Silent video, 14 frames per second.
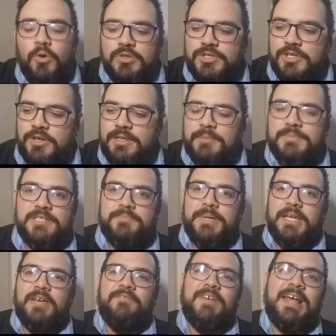so than just
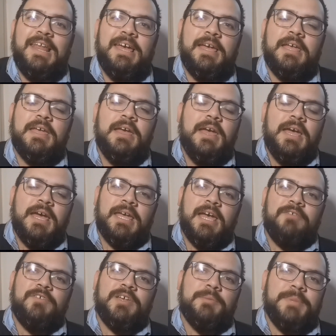being a valet and
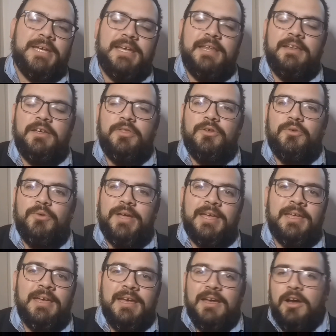having him in the
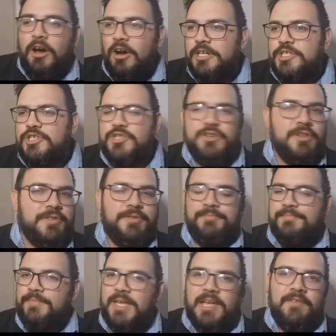ring. R-Truth,
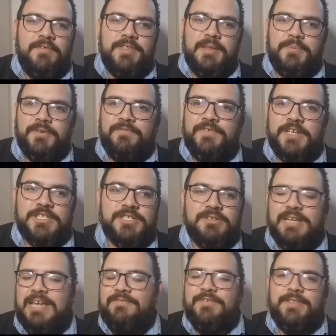ever the professional,
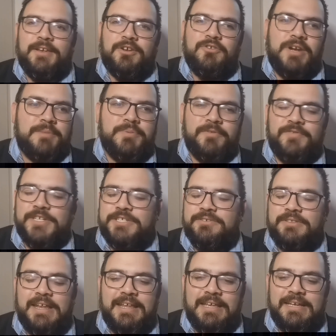ever the great professional
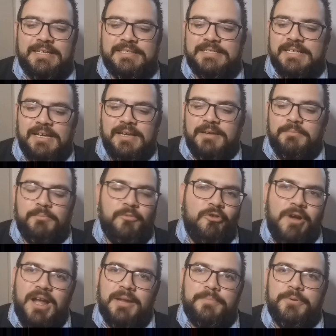that he is,
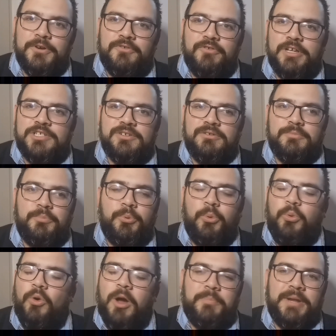really put Reginald
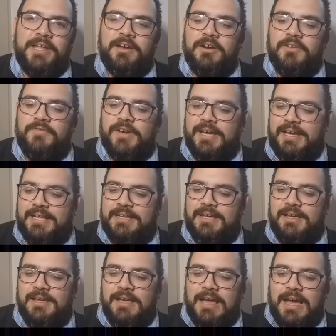properly over. And
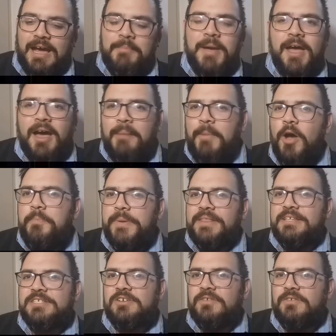I'm hoping this